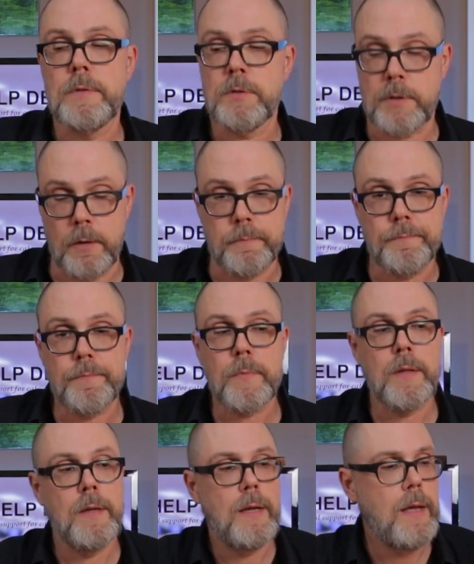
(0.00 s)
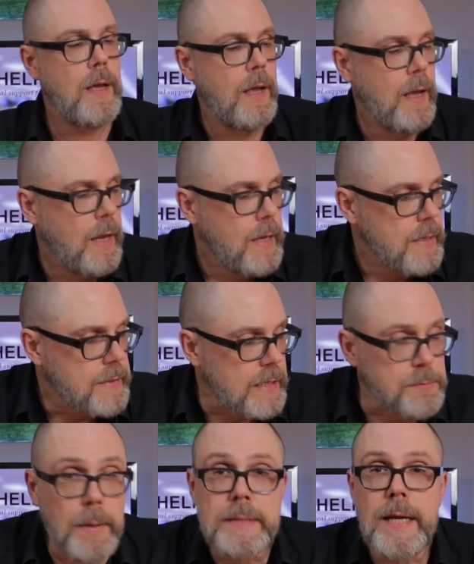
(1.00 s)
So
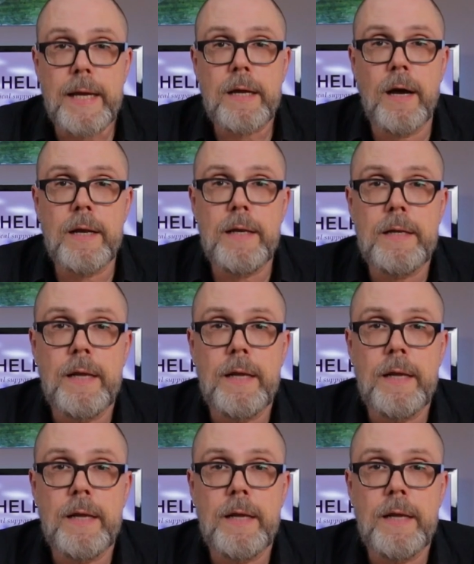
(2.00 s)
that's my take on it.